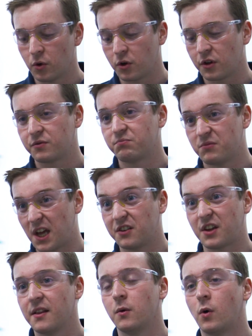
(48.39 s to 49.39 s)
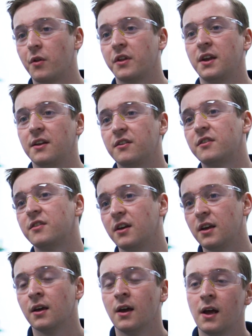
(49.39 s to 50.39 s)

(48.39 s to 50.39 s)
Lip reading: look at exactly what they need to see.